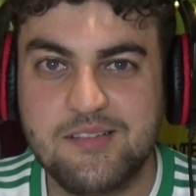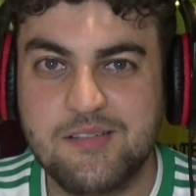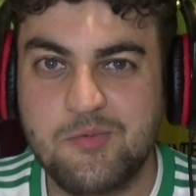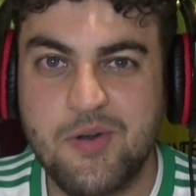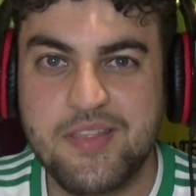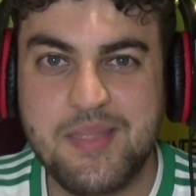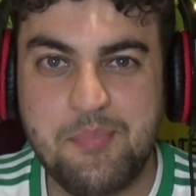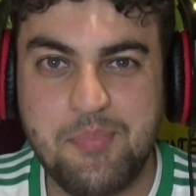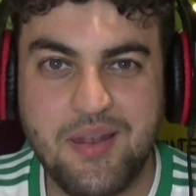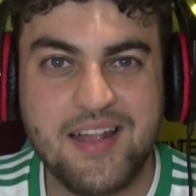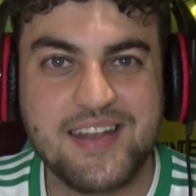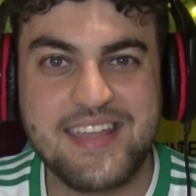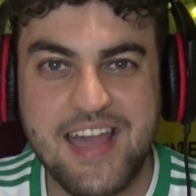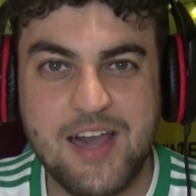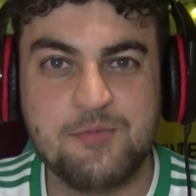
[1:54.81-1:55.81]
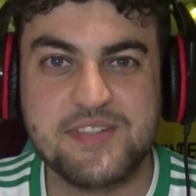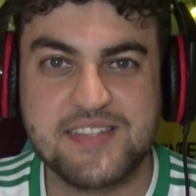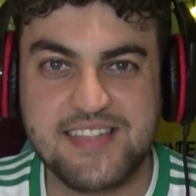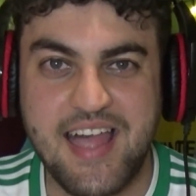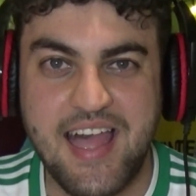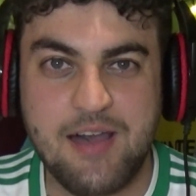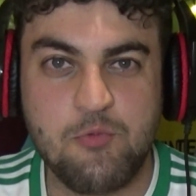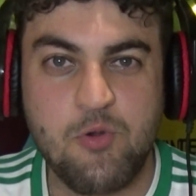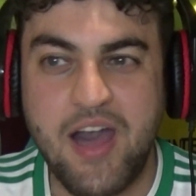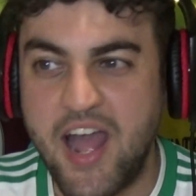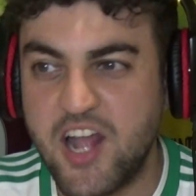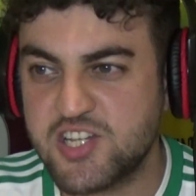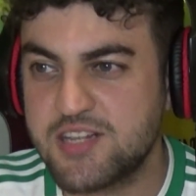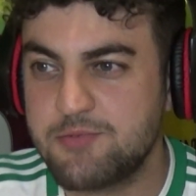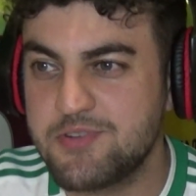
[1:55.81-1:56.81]
what the bloody hell was that? What
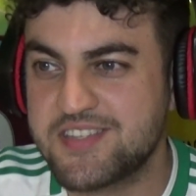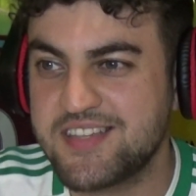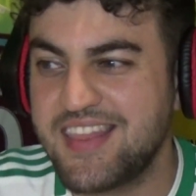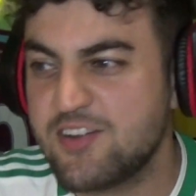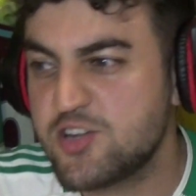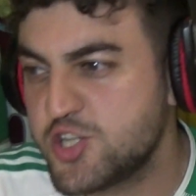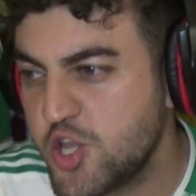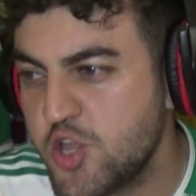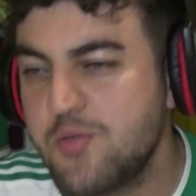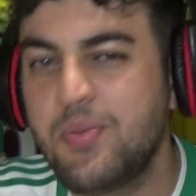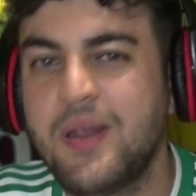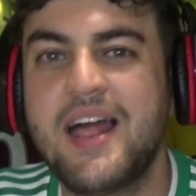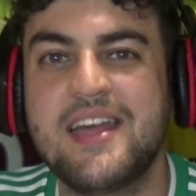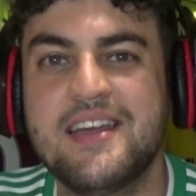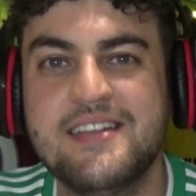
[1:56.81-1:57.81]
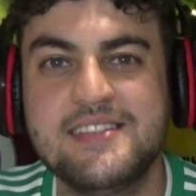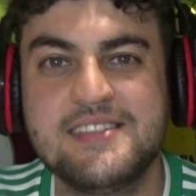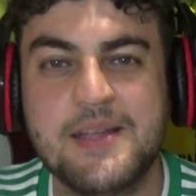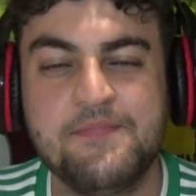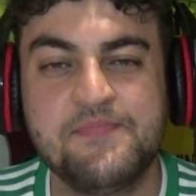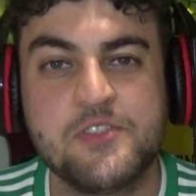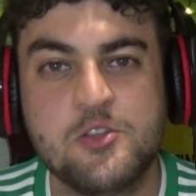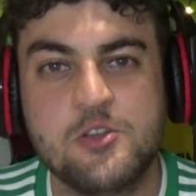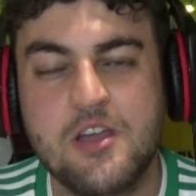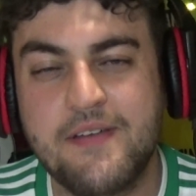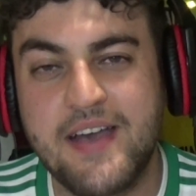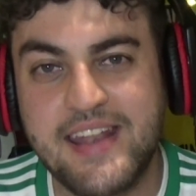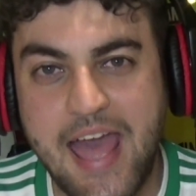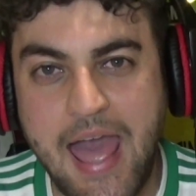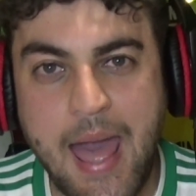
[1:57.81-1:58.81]
actually was it? There are two players who've
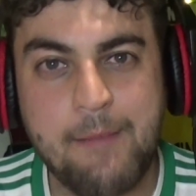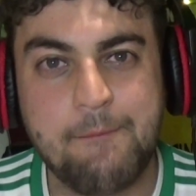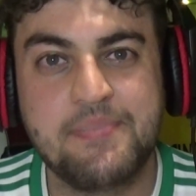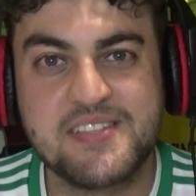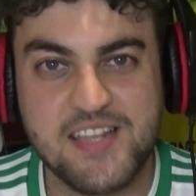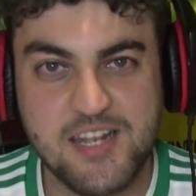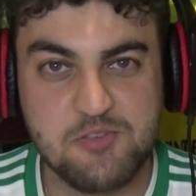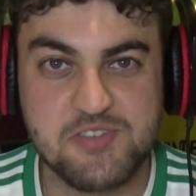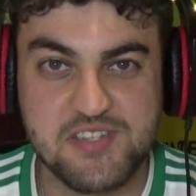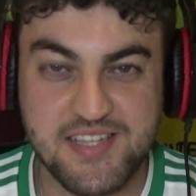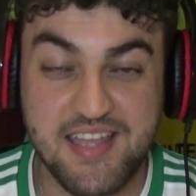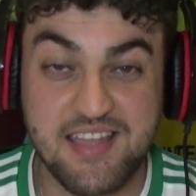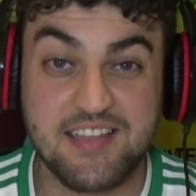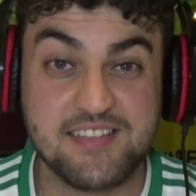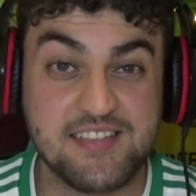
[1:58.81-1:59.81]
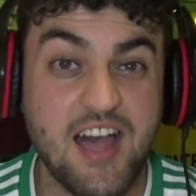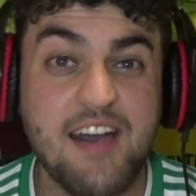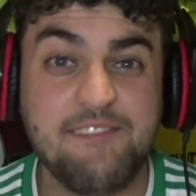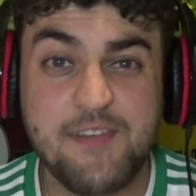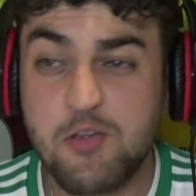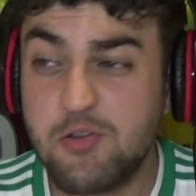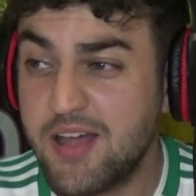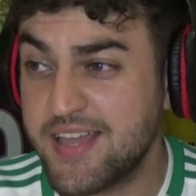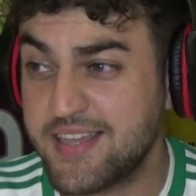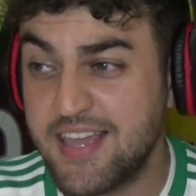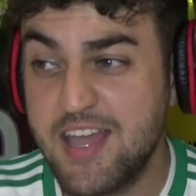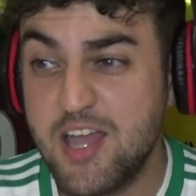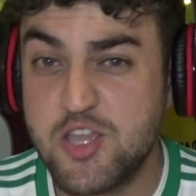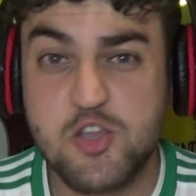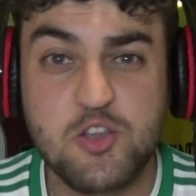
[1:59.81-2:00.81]
had absolute stinkers. I feel like
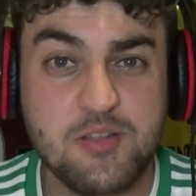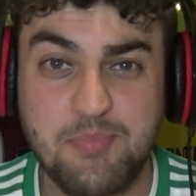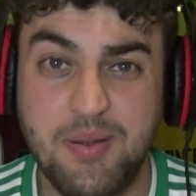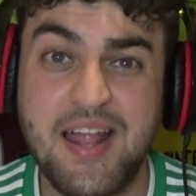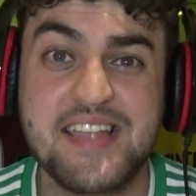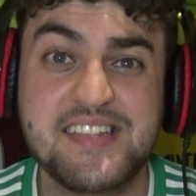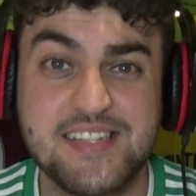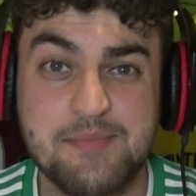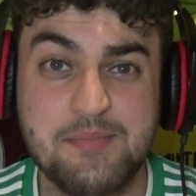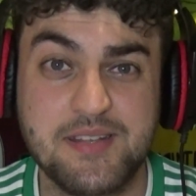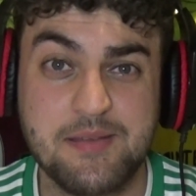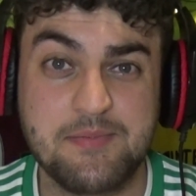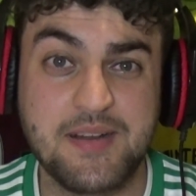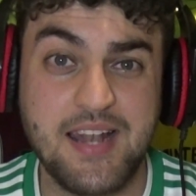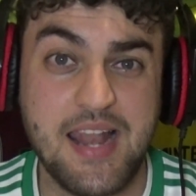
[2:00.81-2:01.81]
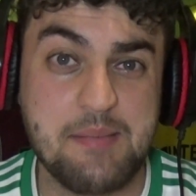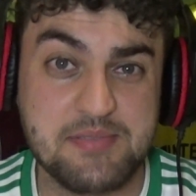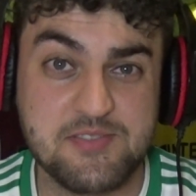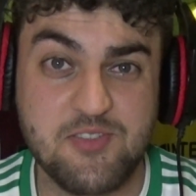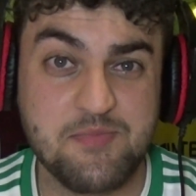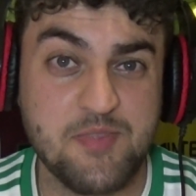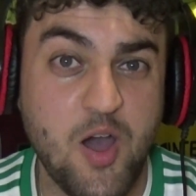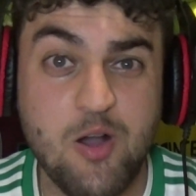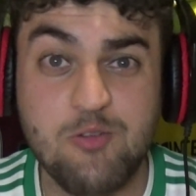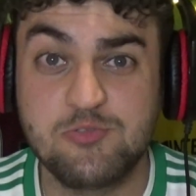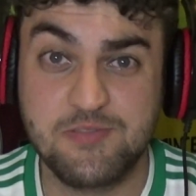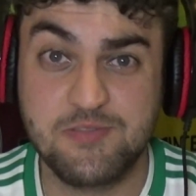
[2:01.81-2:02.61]
you could play some of the clips from the old